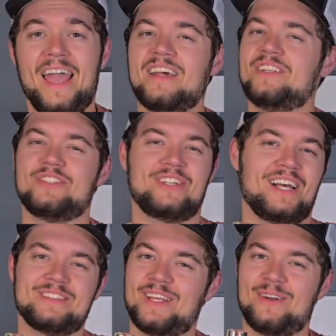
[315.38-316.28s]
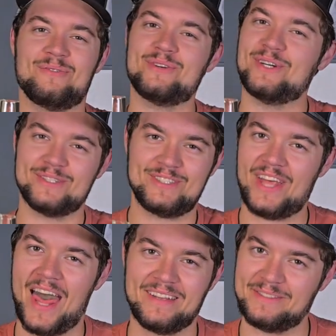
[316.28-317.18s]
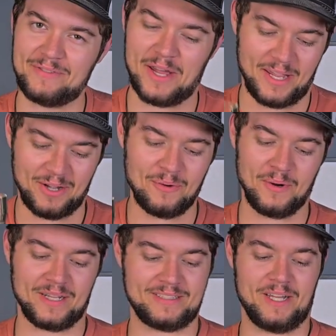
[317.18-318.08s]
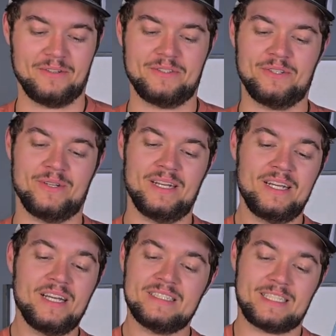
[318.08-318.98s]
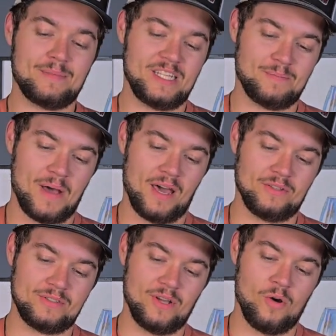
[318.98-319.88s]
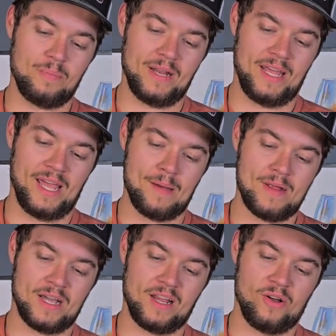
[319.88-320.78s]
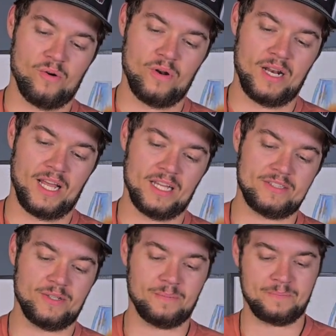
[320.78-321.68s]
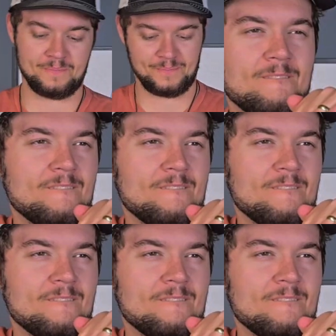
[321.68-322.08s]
And it just has that real satisfying cork sound to it. Some of these bottles don't, but hey, I'm not gonna hold it against them.